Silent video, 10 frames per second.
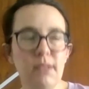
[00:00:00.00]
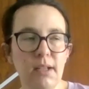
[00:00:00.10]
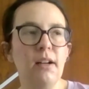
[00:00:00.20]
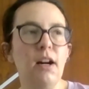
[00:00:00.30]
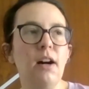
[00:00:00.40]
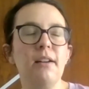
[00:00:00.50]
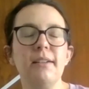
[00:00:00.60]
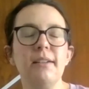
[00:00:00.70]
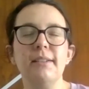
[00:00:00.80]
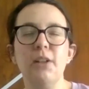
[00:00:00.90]
uh,
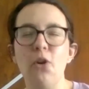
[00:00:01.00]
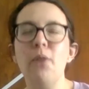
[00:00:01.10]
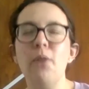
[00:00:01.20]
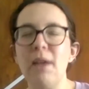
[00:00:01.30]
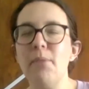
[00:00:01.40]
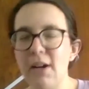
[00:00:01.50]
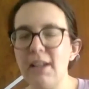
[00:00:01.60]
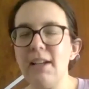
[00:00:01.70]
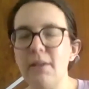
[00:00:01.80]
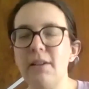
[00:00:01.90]
uh OMA
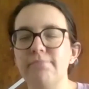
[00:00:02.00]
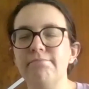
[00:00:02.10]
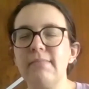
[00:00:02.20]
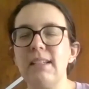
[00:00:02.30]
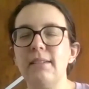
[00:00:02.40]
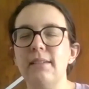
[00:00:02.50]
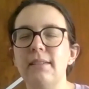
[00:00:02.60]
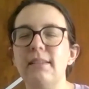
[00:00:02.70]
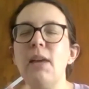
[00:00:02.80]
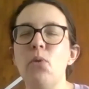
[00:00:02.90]
body, um,
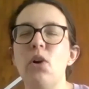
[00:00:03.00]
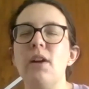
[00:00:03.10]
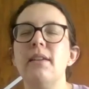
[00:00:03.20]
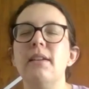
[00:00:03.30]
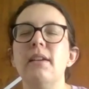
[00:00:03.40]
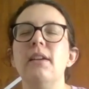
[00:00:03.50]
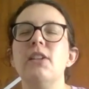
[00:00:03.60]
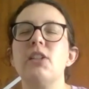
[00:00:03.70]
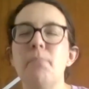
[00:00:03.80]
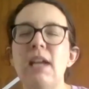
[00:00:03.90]
they wanted
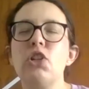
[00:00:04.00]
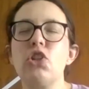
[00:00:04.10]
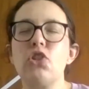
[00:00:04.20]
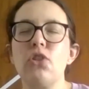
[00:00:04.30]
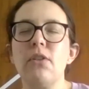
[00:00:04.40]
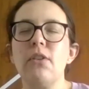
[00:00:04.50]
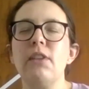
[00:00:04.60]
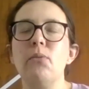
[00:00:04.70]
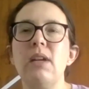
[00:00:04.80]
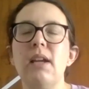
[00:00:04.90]
to make sure
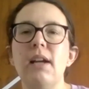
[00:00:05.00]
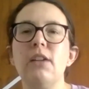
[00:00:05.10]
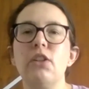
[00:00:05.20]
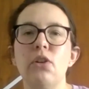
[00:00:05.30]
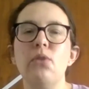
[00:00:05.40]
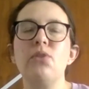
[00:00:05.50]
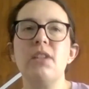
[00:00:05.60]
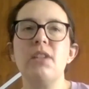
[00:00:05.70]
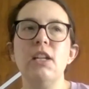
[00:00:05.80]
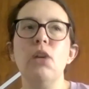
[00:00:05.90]
that we had codes
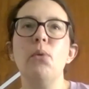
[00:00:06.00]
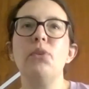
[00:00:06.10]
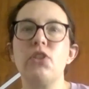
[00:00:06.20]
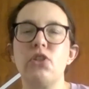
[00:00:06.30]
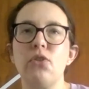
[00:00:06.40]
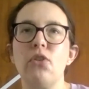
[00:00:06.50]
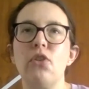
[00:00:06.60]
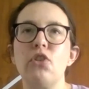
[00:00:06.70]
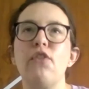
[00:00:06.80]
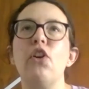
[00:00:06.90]
to deal with the
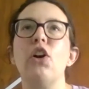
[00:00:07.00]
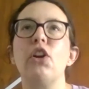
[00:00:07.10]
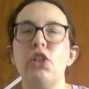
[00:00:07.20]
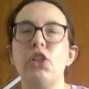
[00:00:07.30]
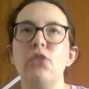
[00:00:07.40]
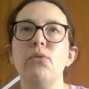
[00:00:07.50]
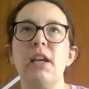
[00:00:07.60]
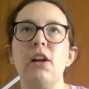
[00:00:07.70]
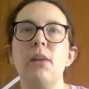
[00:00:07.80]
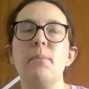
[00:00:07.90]
surge for acute
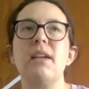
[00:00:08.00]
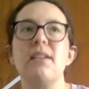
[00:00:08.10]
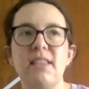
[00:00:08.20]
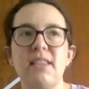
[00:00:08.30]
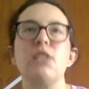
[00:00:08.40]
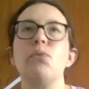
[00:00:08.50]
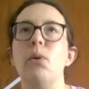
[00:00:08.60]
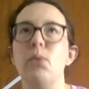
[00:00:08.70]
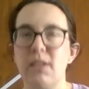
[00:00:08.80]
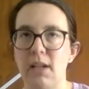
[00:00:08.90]
care because that's
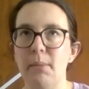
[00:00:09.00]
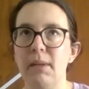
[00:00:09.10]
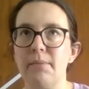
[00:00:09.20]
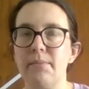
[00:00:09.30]
what was coming.